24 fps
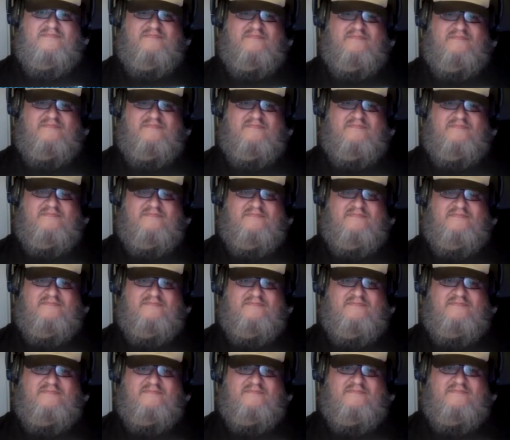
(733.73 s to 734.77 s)

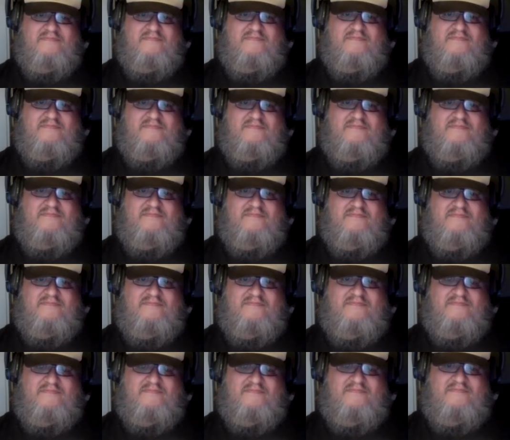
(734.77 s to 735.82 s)

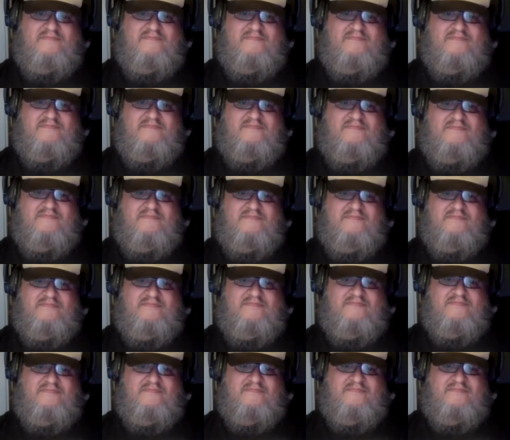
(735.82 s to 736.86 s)

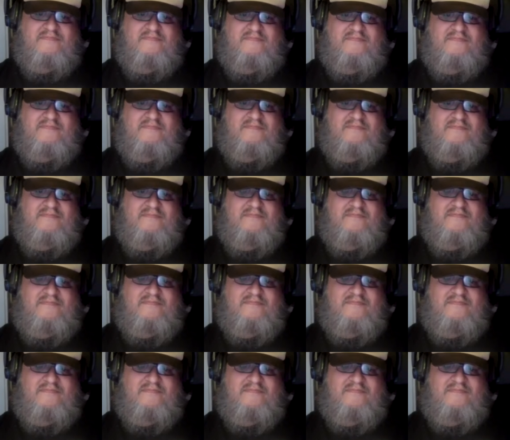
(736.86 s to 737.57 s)
[no speech]